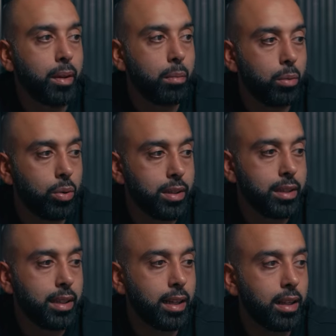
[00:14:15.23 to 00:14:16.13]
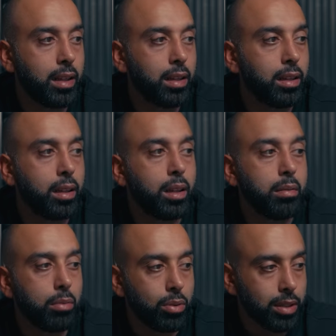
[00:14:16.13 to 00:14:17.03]
more detail,
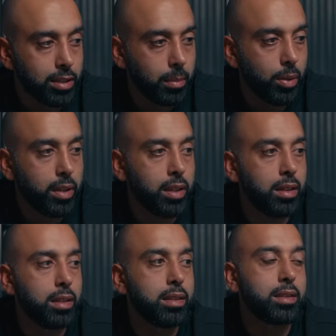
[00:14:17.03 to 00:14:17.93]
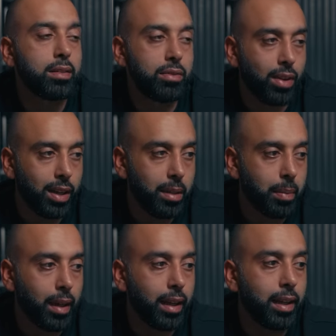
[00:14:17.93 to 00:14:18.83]
more testimonials, finally
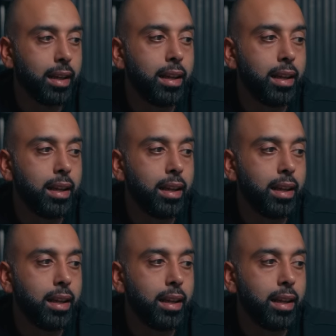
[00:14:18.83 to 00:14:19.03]
buy.